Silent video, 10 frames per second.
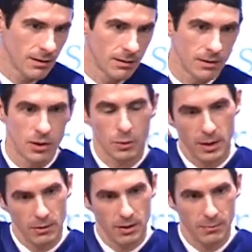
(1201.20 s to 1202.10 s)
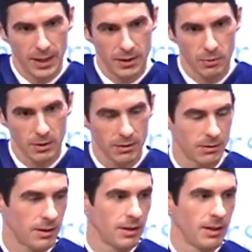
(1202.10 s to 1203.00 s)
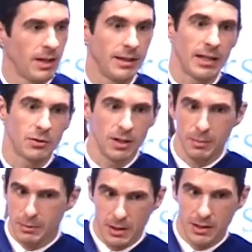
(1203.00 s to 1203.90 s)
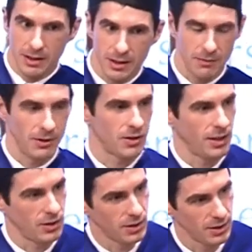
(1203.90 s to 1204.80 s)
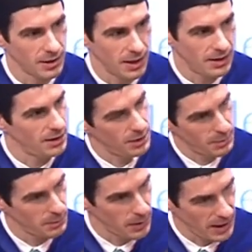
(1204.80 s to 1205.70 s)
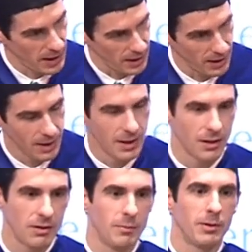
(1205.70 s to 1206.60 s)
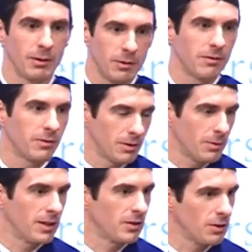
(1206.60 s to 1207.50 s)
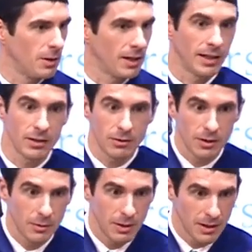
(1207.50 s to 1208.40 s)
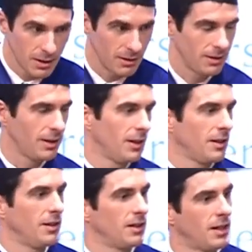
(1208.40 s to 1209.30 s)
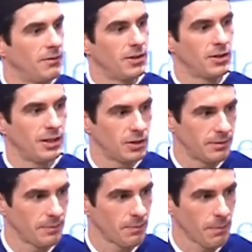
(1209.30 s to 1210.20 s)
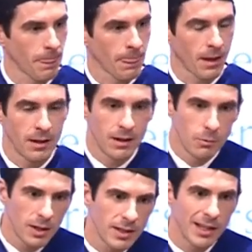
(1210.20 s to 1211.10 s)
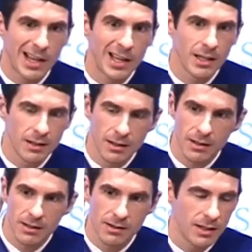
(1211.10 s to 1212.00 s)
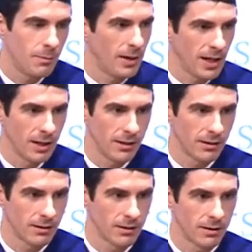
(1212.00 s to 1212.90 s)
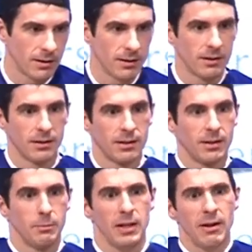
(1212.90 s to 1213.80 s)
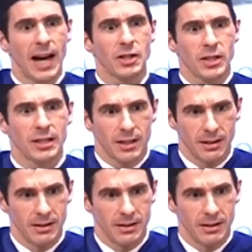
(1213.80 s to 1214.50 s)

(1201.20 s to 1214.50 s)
the square root of -1, and that's going to be me in the conversation, and the number pi, 3.141, and so on, and that's going to be her in the conversation. What did I say to pi? Be rational.